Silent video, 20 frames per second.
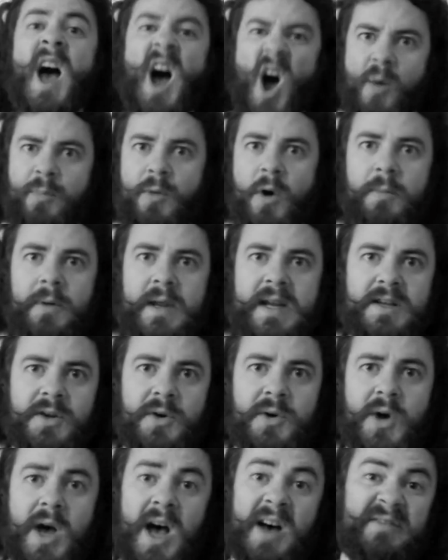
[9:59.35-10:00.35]
I'll probably
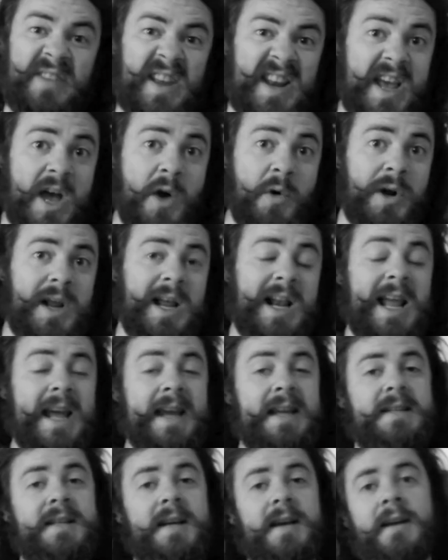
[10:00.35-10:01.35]
do a video on it
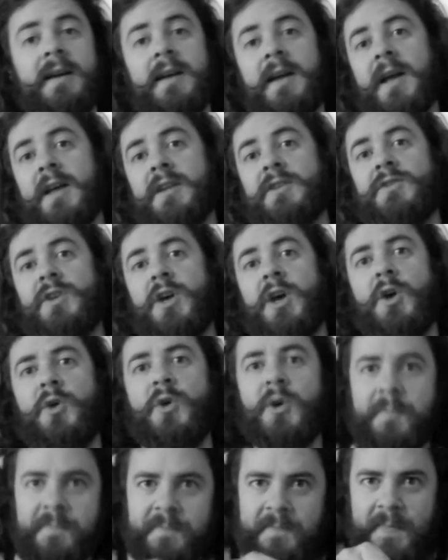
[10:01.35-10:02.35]
later, so
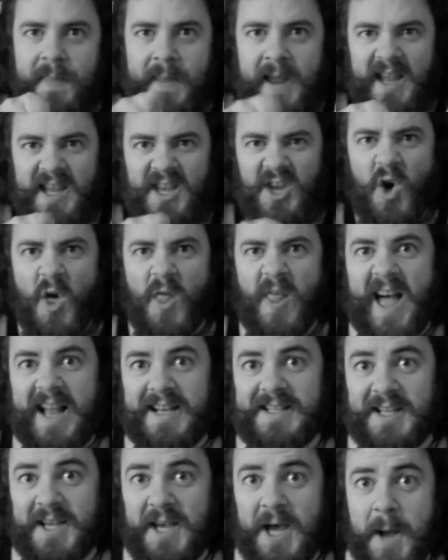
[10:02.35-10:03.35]
you got
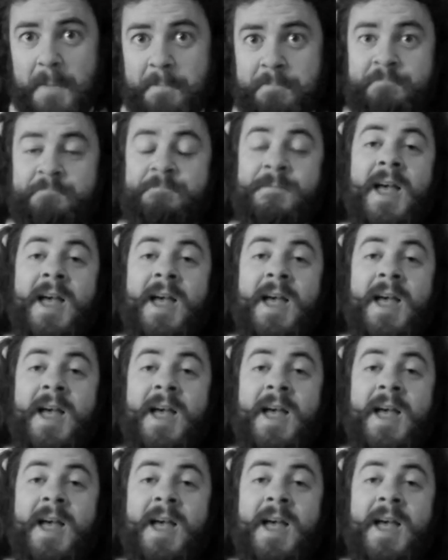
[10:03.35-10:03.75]
that to come.